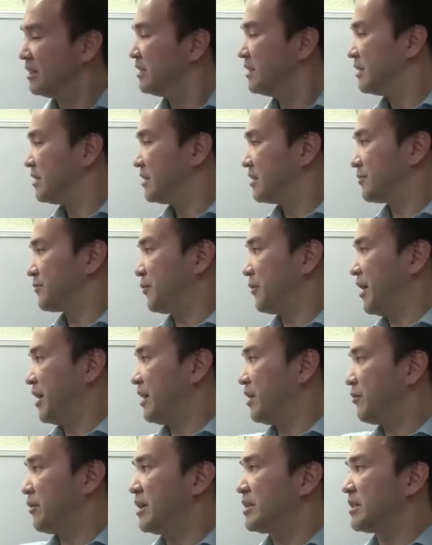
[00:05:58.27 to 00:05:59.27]
for any
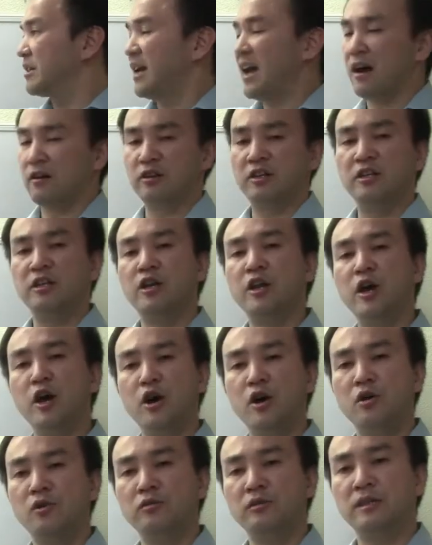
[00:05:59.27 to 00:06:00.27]
reason our
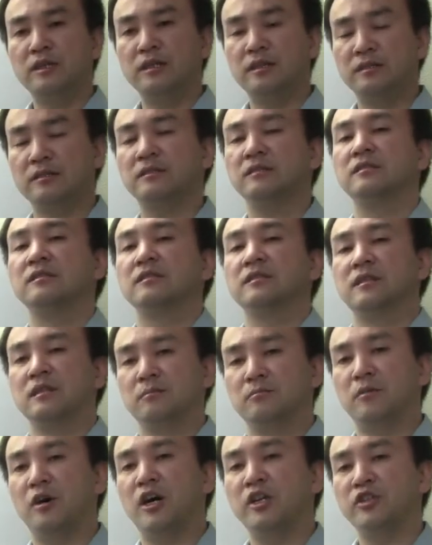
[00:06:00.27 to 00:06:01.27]
known
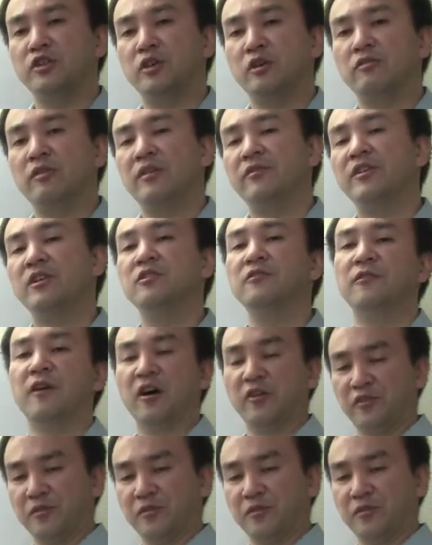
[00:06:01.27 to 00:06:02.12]
marginal revenue function.